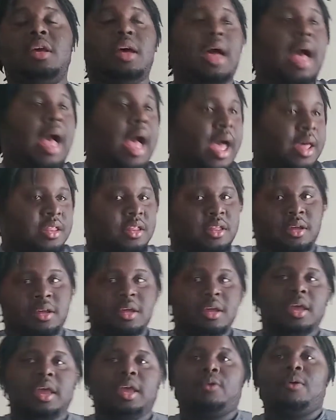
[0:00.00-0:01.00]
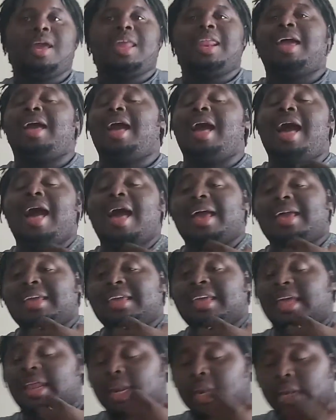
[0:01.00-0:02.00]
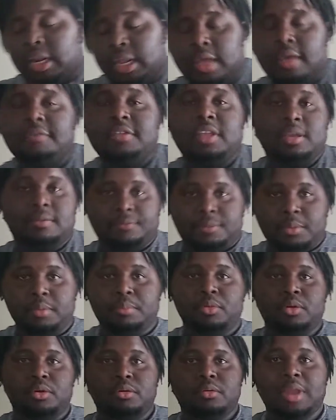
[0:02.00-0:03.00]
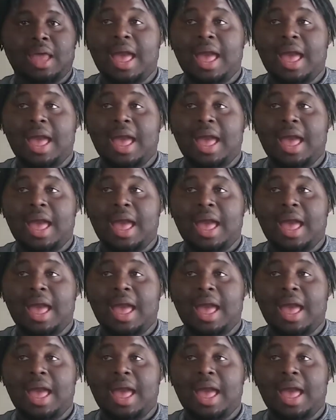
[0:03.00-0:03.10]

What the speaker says: Asuka. And granted, I loved Ember Moon.